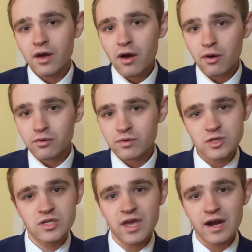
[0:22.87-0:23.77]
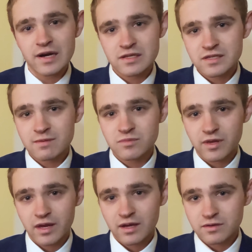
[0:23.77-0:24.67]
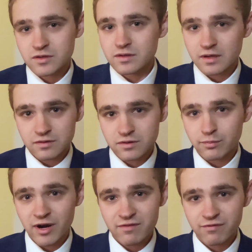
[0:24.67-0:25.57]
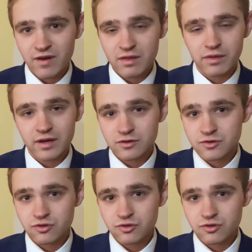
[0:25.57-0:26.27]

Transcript: oh, Christianity seems like it's, it's the right faith, like it's